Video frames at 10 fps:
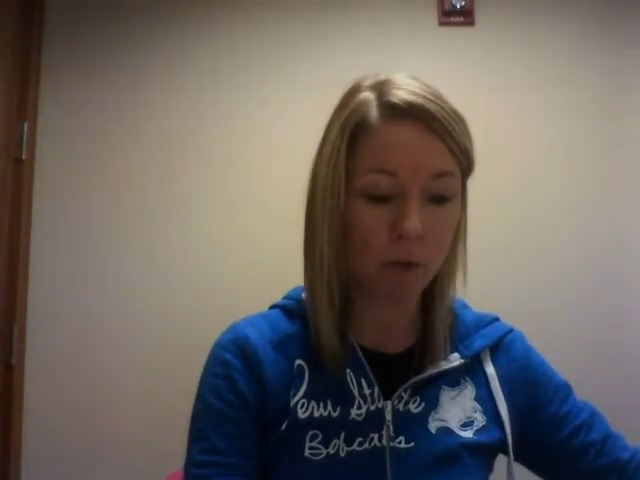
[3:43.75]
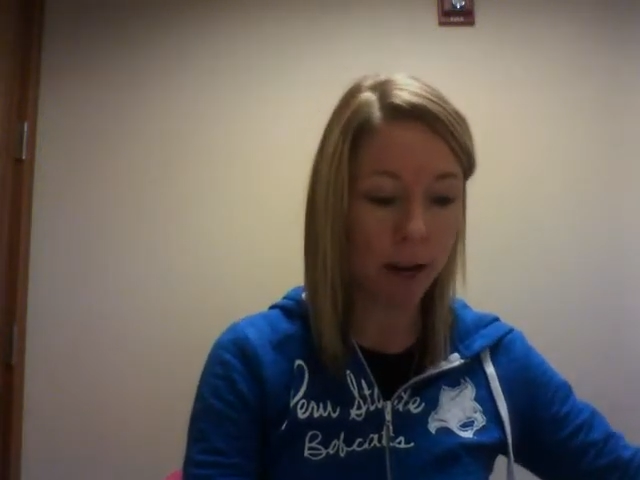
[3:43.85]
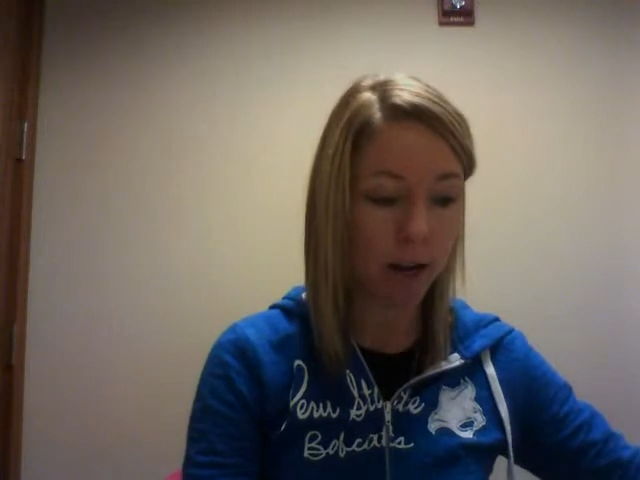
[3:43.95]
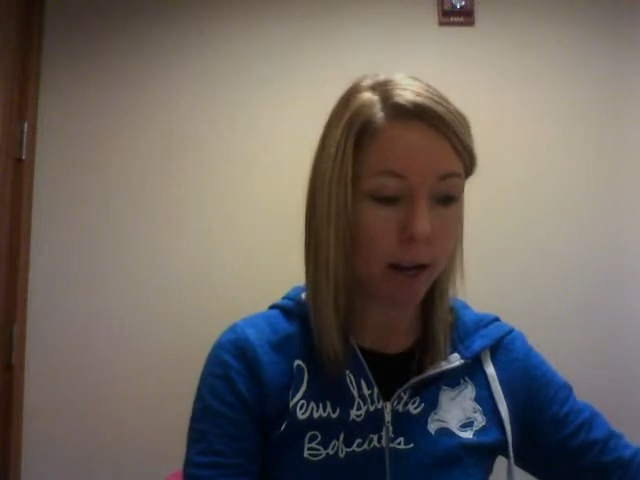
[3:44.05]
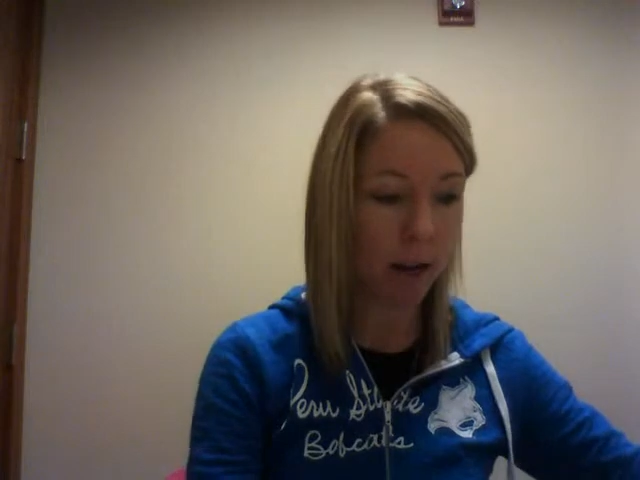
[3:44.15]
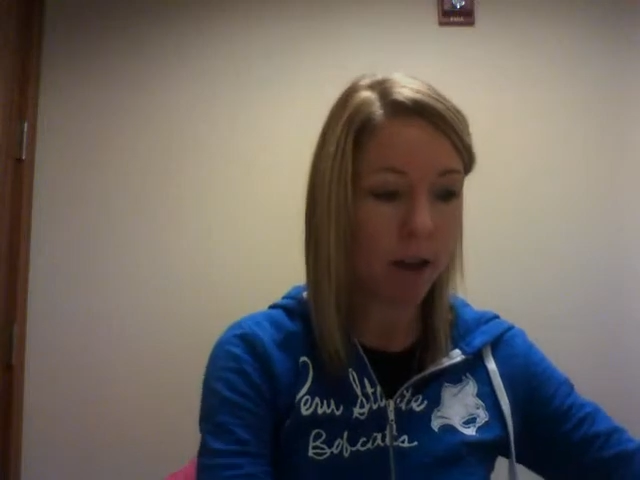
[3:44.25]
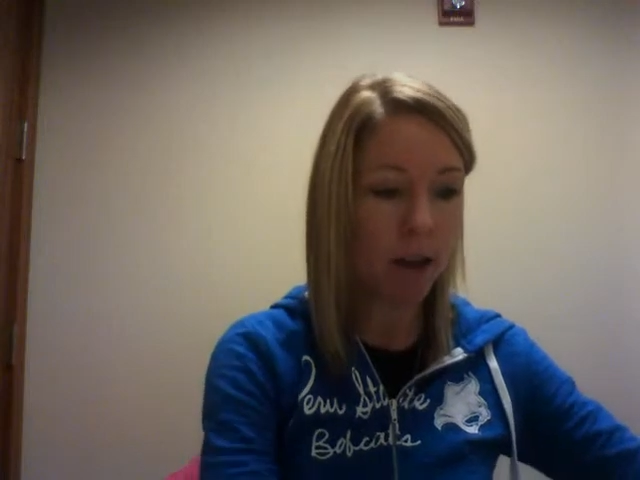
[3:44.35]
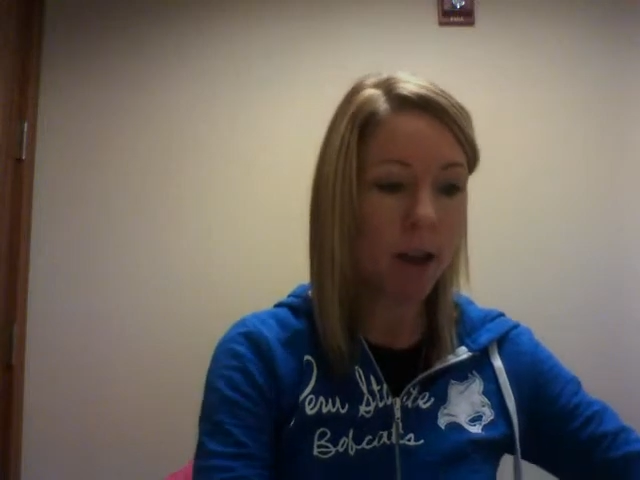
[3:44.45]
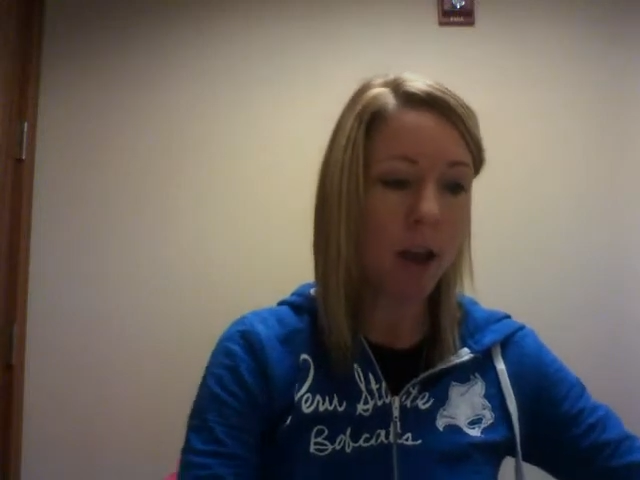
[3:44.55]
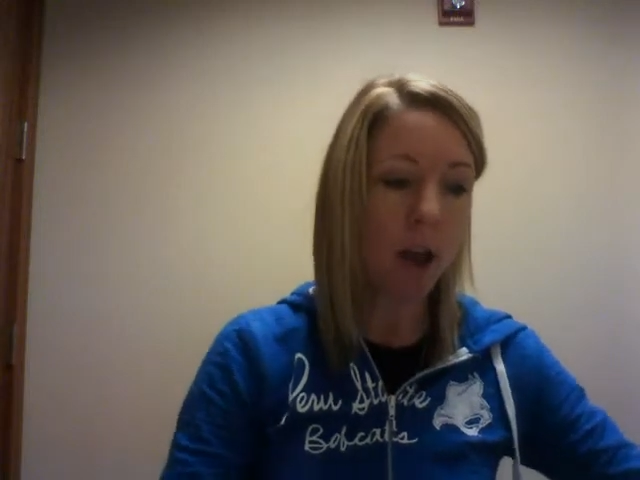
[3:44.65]
writing
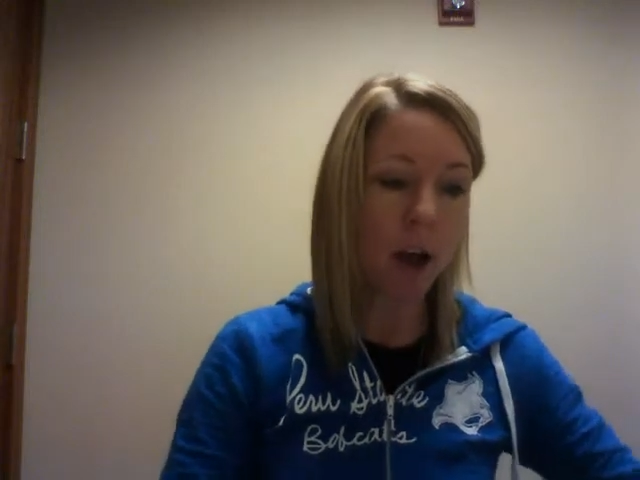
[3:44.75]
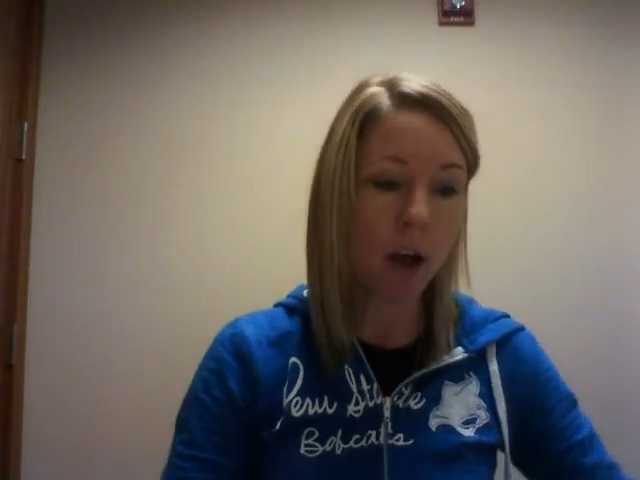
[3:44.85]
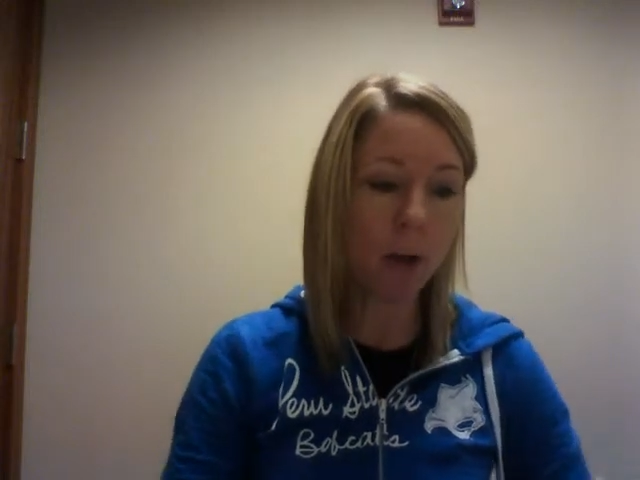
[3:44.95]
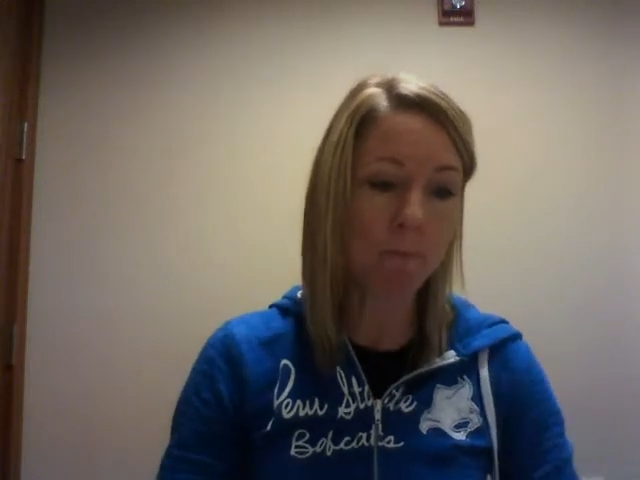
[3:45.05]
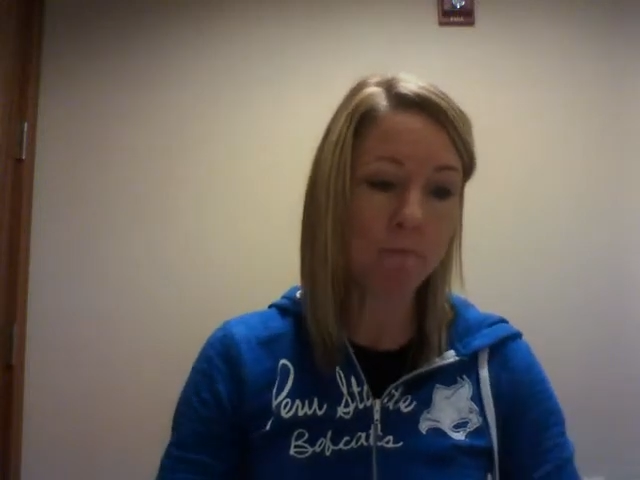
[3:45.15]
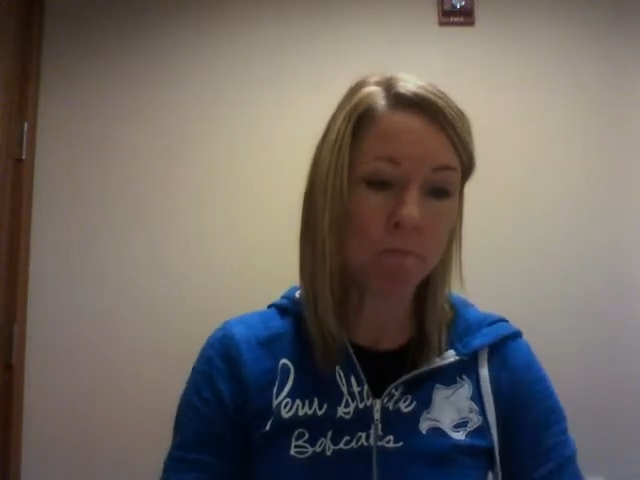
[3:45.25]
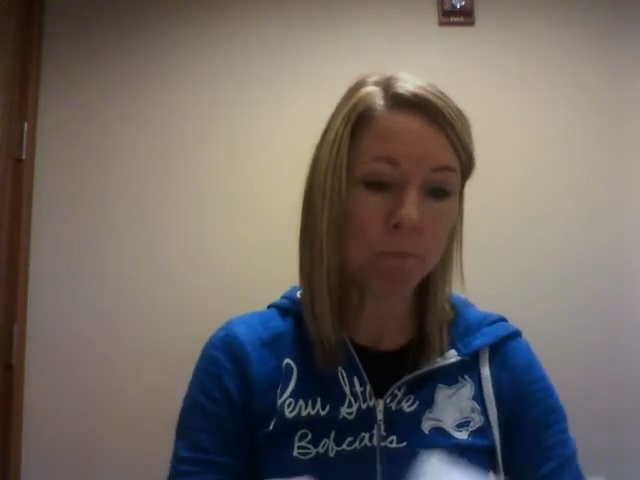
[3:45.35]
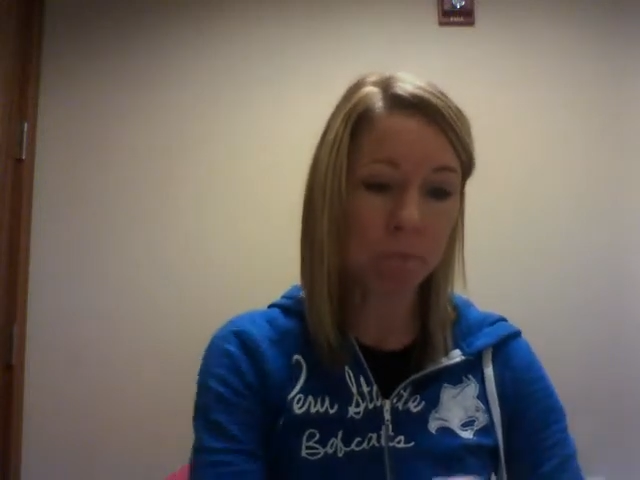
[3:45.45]
um,